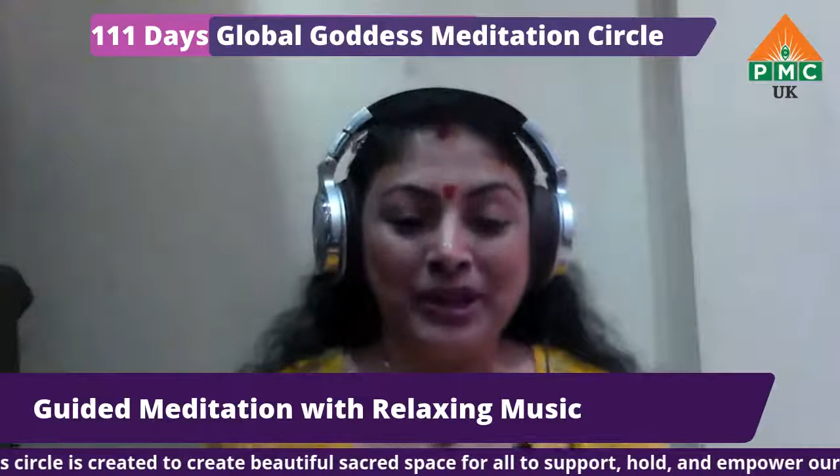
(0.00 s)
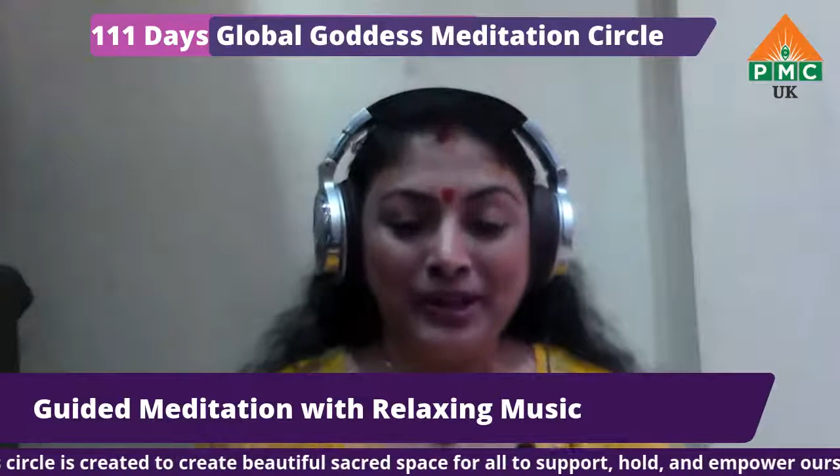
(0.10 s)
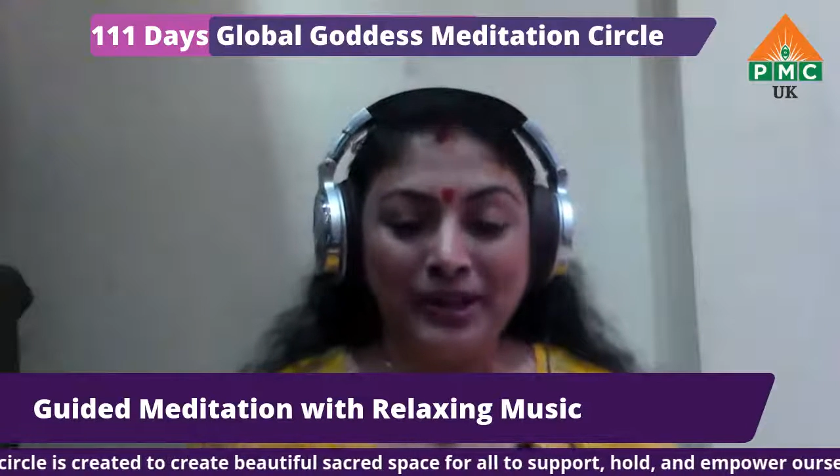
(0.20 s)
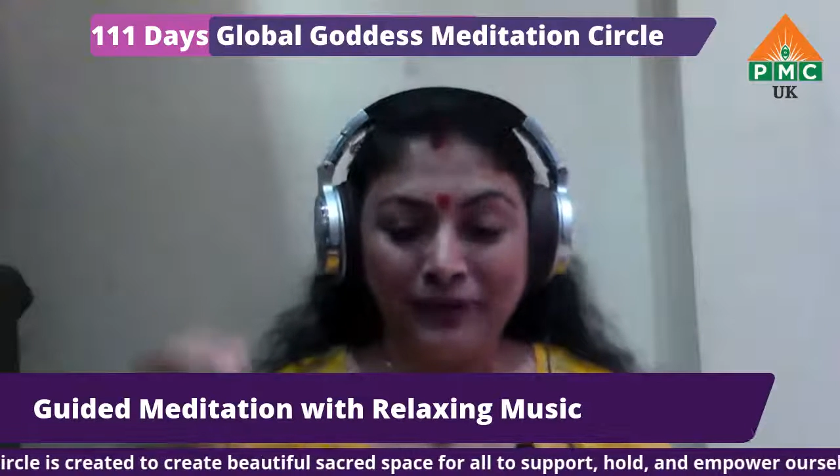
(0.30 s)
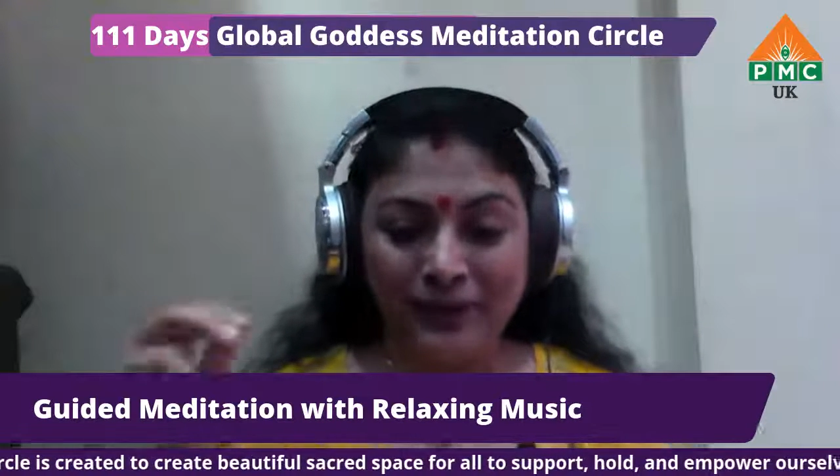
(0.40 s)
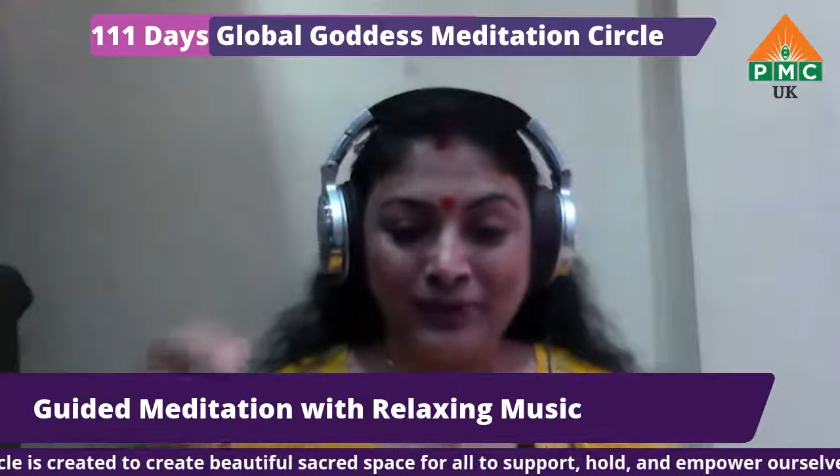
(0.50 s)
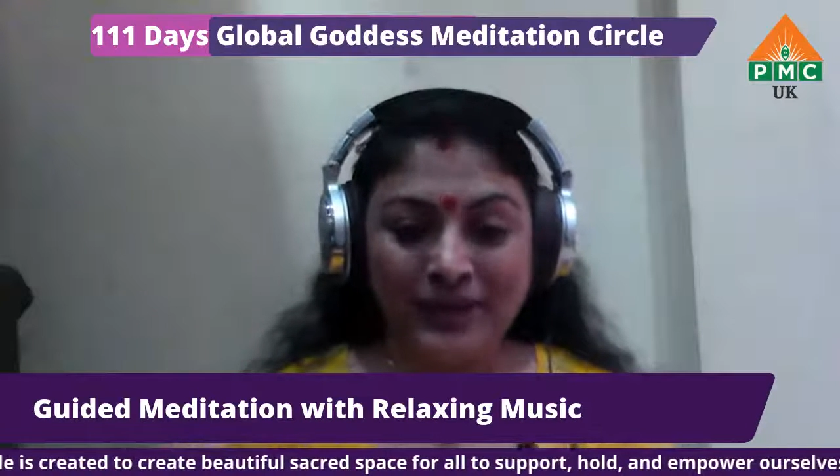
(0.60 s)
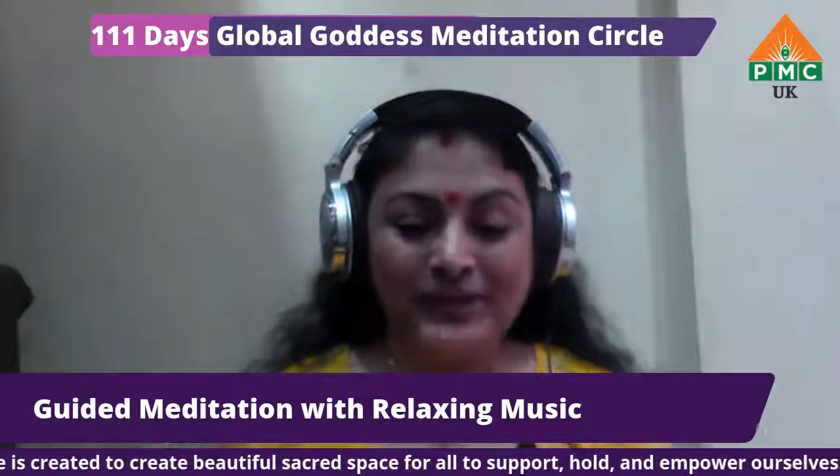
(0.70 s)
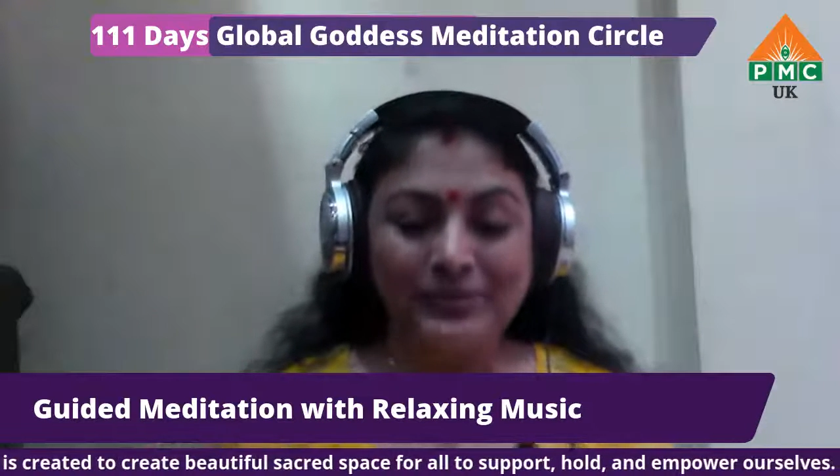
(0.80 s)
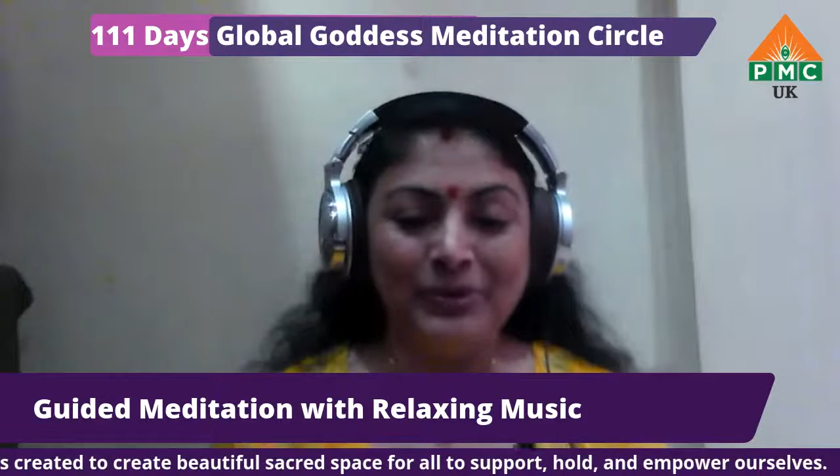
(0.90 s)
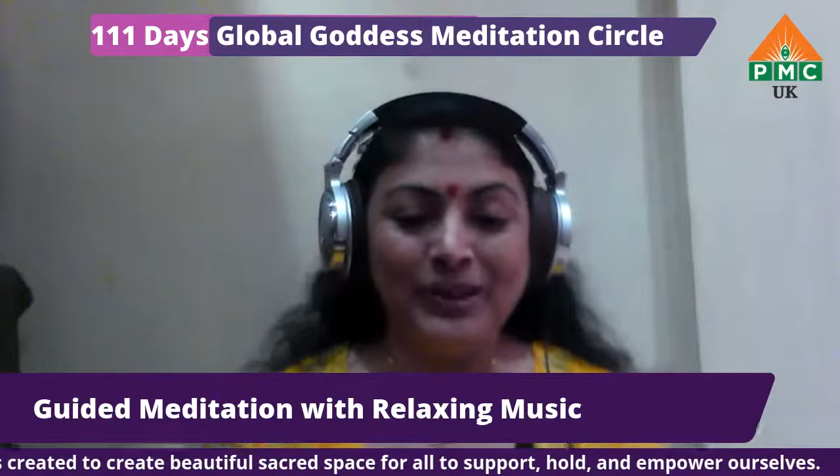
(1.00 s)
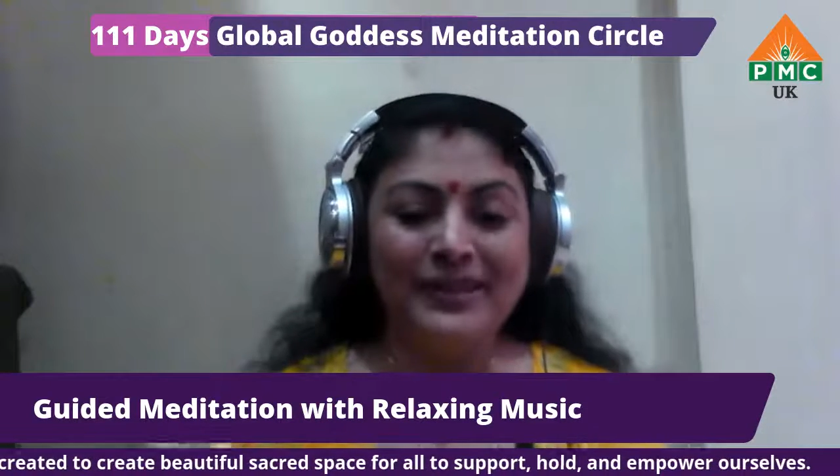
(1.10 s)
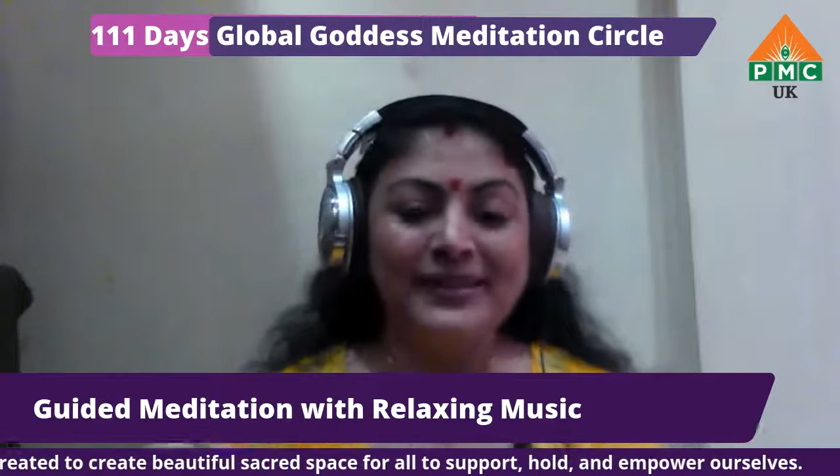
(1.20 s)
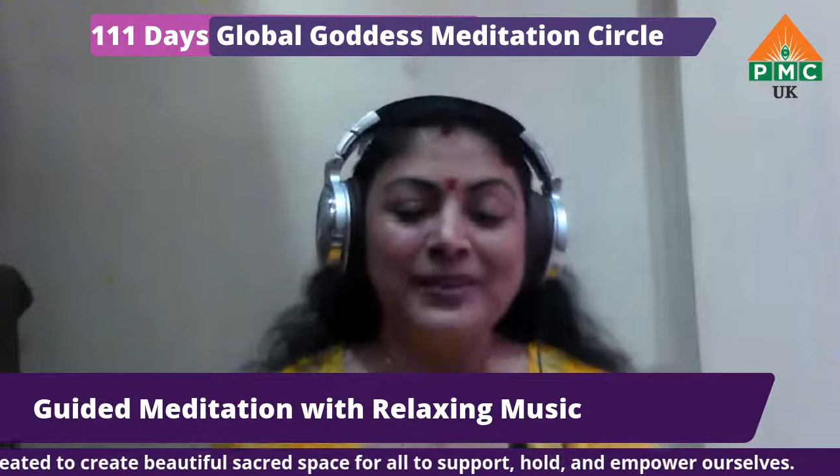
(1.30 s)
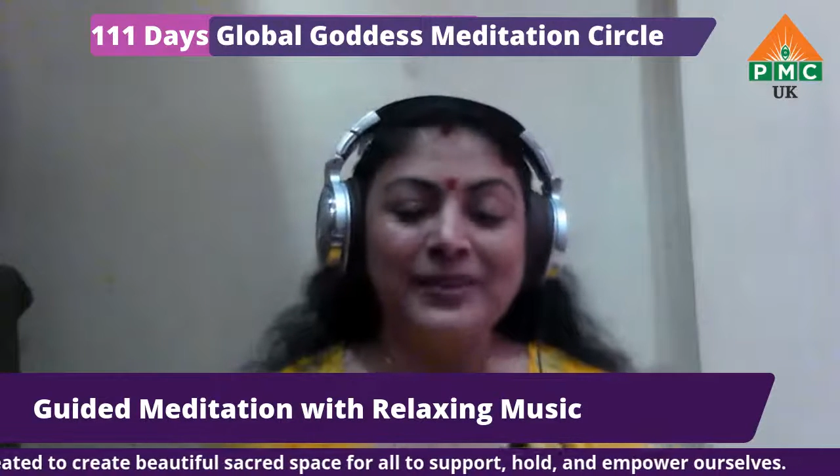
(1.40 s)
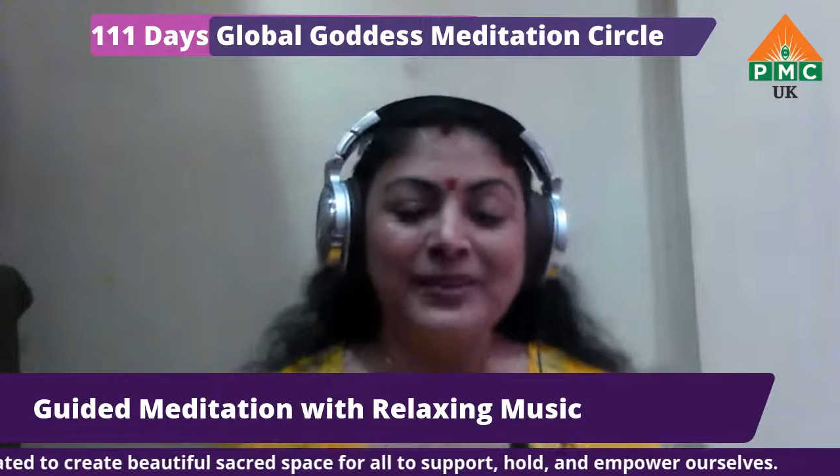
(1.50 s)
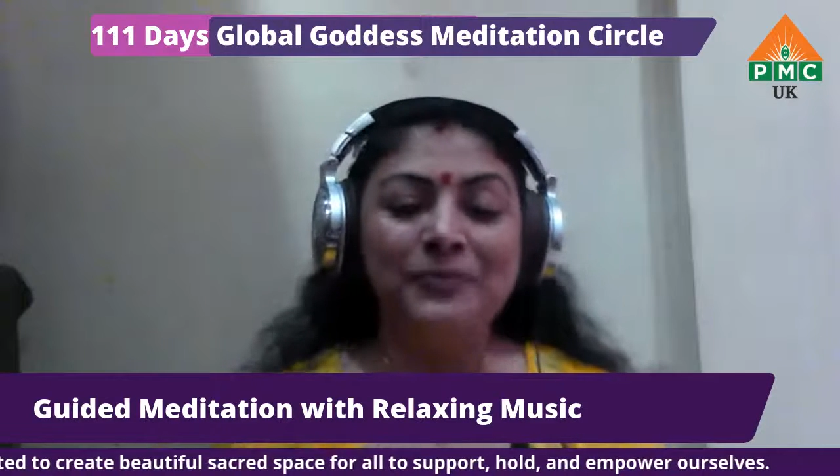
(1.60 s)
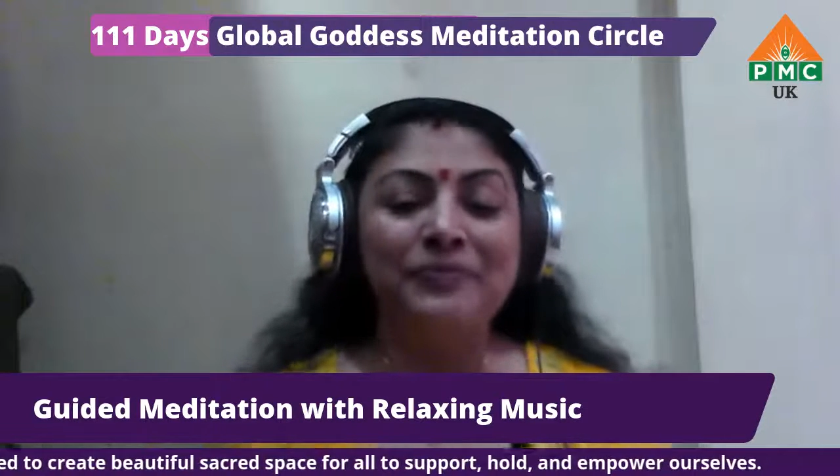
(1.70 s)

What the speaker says: speaking from this place.